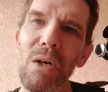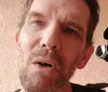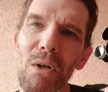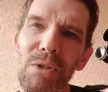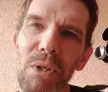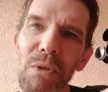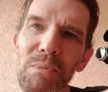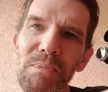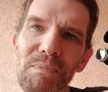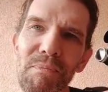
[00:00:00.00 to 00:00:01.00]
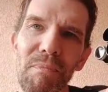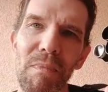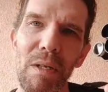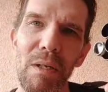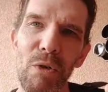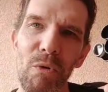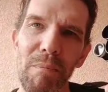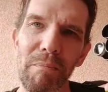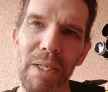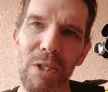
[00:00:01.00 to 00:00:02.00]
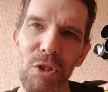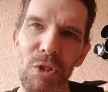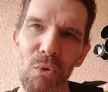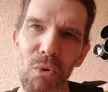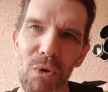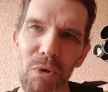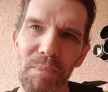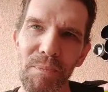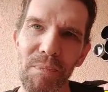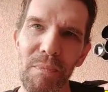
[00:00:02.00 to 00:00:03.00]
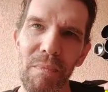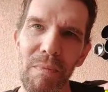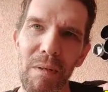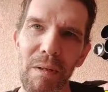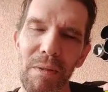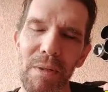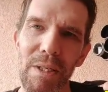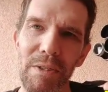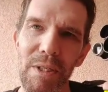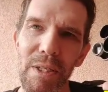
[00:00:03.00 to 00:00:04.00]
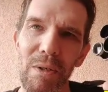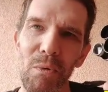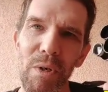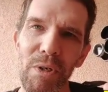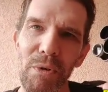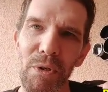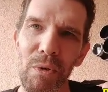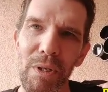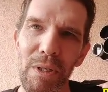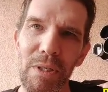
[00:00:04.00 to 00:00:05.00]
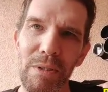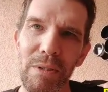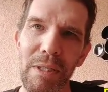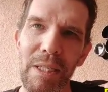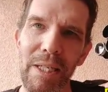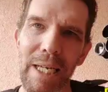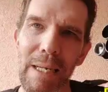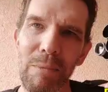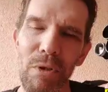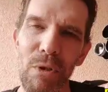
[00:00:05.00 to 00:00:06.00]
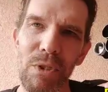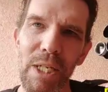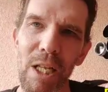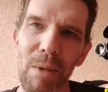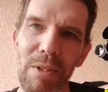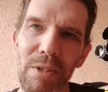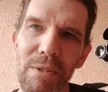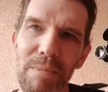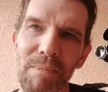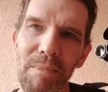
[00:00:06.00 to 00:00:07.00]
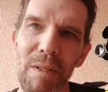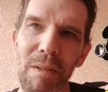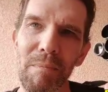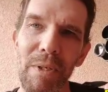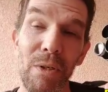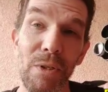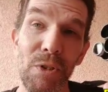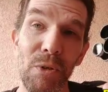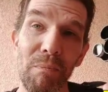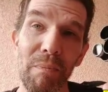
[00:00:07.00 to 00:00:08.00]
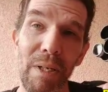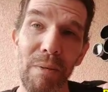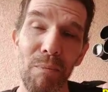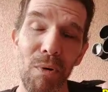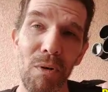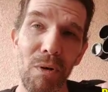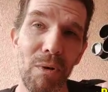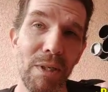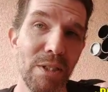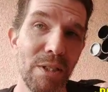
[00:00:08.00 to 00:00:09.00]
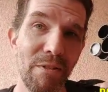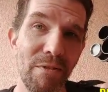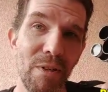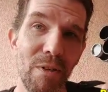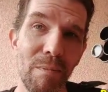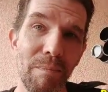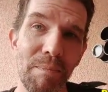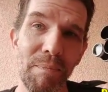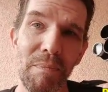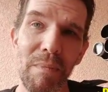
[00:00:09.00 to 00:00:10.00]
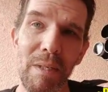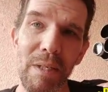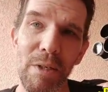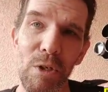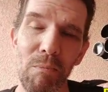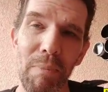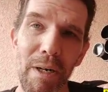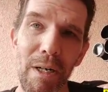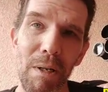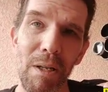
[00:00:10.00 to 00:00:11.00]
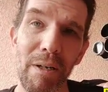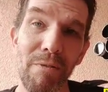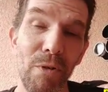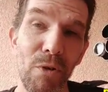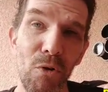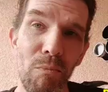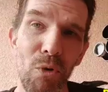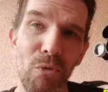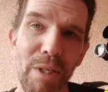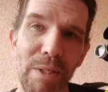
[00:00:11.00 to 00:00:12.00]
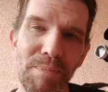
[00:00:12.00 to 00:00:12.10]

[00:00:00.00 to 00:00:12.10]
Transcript: Also, you want to make sure that when you're doing this, capture those elements, because your main progress in the film and your bottom line for your movie